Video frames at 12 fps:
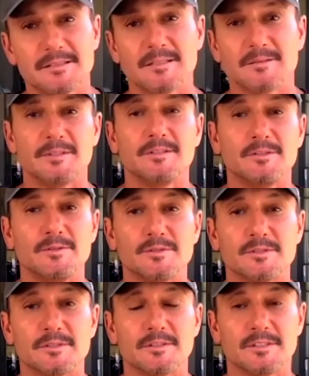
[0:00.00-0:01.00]
that we
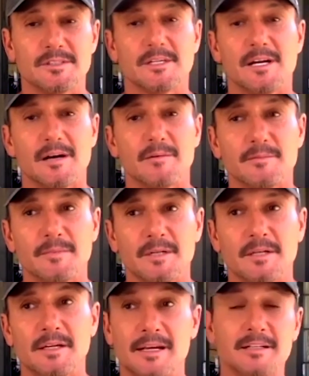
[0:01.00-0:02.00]
used in this album,
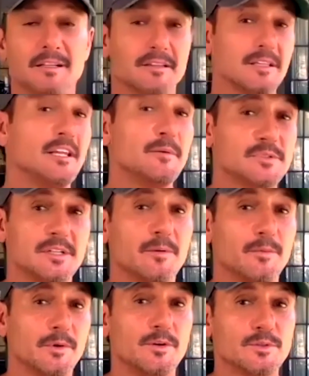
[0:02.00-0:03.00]
and the themes
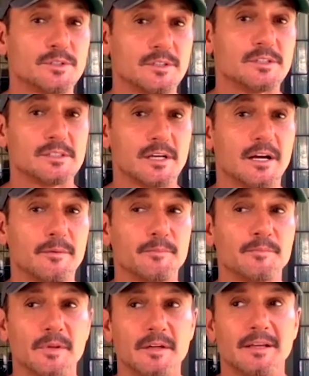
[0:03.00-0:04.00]
that we used in this
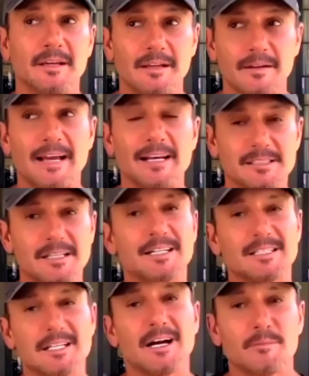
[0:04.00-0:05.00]
album has
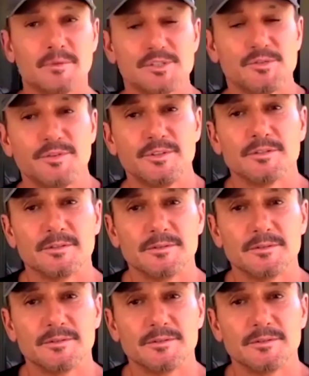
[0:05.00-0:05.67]
that timeless feel.